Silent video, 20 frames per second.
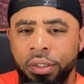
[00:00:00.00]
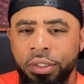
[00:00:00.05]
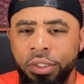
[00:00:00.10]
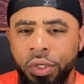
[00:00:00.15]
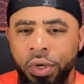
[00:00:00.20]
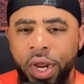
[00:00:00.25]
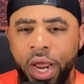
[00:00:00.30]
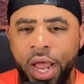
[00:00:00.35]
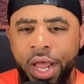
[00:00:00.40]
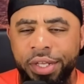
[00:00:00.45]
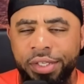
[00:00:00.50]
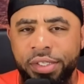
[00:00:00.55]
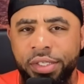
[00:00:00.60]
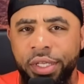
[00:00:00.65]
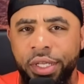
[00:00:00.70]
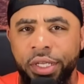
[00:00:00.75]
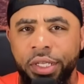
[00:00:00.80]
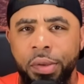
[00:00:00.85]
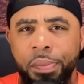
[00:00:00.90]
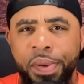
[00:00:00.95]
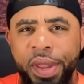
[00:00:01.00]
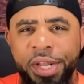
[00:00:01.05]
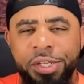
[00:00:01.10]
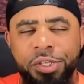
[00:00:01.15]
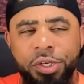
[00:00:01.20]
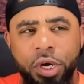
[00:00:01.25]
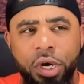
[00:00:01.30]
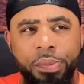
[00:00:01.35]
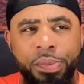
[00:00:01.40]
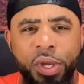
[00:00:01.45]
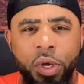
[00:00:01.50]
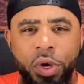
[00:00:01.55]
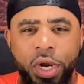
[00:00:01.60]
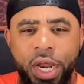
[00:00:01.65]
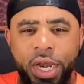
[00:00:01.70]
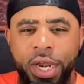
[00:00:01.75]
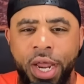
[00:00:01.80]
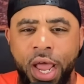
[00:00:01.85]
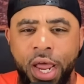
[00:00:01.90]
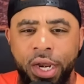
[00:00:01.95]
So, guys, the debates are going to be on
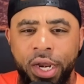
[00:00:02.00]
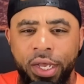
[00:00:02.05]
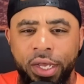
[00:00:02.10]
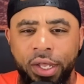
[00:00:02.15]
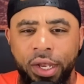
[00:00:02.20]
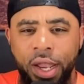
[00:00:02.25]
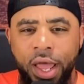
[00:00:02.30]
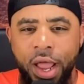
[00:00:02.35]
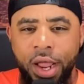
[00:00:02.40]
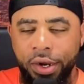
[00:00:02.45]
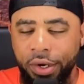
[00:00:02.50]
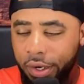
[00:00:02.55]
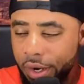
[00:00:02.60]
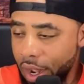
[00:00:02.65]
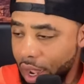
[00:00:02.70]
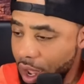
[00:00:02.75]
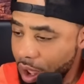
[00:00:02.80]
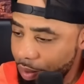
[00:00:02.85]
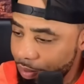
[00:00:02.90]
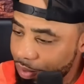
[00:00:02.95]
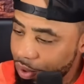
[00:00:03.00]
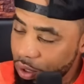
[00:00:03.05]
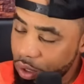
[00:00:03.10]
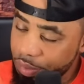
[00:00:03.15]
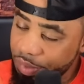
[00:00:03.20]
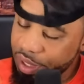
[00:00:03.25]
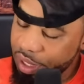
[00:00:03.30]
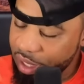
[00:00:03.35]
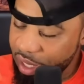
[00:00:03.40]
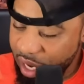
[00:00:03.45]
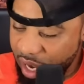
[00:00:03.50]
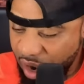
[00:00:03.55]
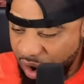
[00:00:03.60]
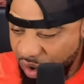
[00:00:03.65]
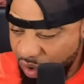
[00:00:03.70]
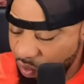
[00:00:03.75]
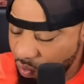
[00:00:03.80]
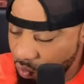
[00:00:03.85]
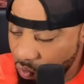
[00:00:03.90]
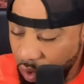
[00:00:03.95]
at nine o'clock. I'm going to be
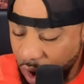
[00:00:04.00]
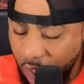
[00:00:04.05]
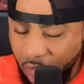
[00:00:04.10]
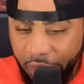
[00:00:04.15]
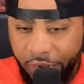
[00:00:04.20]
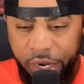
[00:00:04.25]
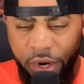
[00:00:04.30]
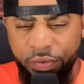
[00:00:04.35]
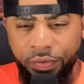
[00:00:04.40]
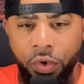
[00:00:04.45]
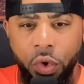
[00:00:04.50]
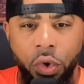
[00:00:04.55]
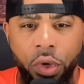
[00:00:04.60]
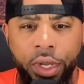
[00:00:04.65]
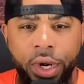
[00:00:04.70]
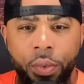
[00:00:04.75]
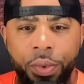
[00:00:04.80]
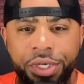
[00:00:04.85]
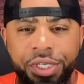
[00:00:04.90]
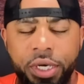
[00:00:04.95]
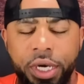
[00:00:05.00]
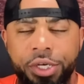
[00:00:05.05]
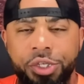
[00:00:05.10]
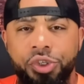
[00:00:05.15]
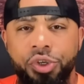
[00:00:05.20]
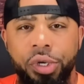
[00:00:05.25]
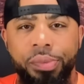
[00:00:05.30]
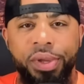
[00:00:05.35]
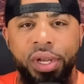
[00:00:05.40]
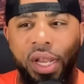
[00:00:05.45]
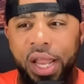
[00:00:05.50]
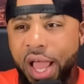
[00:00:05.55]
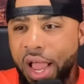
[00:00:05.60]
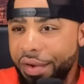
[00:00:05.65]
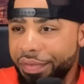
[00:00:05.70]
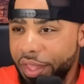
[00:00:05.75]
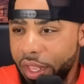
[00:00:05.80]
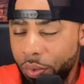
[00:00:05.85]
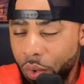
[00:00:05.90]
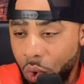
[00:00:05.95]
there, rocking and rolling. I wish I could stream it
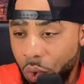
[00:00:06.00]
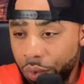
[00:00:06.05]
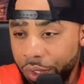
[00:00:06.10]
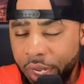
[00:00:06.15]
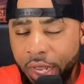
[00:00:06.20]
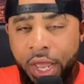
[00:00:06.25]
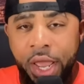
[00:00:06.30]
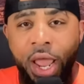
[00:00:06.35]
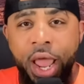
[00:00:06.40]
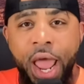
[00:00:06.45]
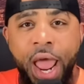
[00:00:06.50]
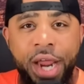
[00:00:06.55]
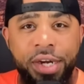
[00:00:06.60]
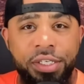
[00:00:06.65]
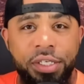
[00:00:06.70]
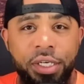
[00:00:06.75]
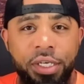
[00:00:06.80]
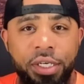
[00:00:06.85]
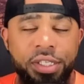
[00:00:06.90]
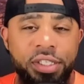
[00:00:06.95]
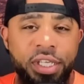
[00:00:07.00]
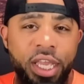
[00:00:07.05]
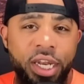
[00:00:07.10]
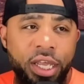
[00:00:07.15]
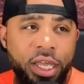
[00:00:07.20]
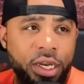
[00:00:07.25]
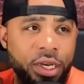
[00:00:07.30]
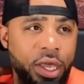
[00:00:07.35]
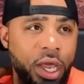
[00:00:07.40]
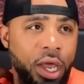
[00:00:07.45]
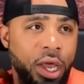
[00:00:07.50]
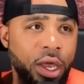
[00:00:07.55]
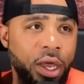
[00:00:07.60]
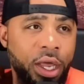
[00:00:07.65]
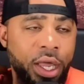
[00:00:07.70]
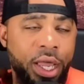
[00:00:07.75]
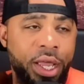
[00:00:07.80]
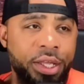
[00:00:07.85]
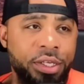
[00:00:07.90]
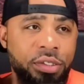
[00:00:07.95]
live. They won't actually. CNN uh,
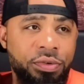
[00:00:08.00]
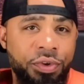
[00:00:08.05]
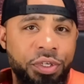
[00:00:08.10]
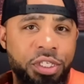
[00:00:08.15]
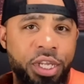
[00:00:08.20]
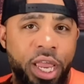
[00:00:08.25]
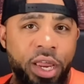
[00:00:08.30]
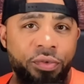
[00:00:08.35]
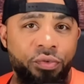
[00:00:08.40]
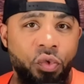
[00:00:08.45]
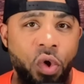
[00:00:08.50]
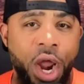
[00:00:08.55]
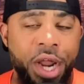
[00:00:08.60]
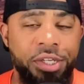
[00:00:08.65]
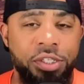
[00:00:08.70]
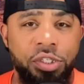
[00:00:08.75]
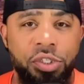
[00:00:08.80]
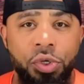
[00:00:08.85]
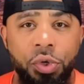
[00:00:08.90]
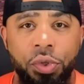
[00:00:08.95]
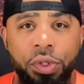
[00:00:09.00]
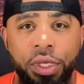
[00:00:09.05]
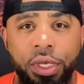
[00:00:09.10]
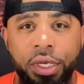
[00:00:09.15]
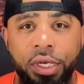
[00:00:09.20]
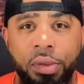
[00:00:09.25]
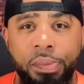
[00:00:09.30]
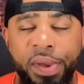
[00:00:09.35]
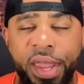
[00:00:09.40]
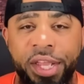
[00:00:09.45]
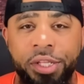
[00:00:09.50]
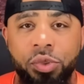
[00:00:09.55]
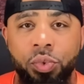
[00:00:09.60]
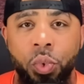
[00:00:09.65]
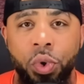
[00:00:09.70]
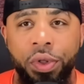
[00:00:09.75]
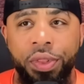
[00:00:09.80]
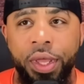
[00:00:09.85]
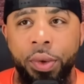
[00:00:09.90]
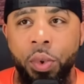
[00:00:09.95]
has retained rights to the debates,
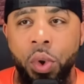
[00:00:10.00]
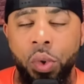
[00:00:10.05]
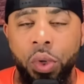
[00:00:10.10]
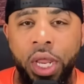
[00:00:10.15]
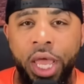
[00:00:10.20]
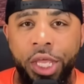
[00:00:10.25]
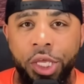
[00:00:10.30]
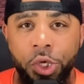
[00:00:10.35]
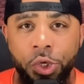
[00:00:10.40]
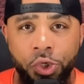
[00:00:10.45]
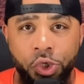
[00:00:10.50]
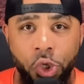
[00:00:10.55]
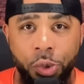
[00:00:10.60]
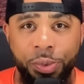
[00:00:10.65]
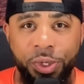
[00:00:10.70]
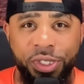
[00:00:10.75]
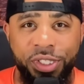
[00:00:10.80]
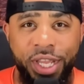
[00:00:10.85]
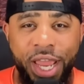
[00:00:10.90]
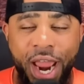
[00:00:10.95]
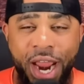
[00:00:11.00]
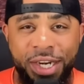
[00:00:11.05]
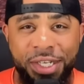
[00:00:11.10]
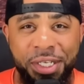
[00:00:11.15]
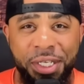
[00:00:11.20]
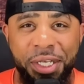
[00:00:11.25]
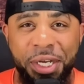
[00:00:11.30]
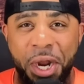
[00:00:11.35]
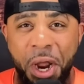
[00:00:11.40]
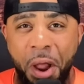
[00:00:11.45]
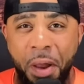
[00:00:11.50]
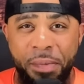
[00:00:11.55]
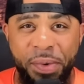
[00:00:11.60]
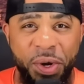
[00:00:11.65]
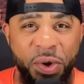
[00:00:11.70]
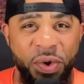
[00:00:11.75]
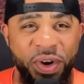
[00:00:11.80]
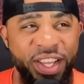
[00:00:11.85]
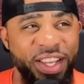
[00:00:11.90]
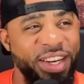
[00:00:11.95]
where they won't let YouTubers actually comment
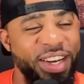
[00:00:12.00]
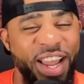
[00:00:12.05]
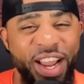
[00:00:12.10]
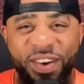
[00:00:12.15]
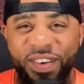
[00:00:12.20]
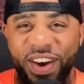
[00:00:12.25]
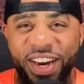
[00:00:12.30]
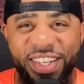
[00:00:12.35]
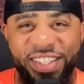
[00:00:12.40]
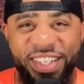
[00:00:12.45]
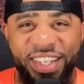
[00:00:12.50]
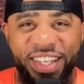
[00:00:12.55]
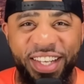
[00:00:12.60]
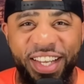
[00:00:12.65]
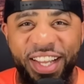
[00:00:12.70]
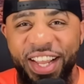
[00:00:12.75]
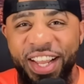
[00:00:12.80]
on it. Isn't that crazy?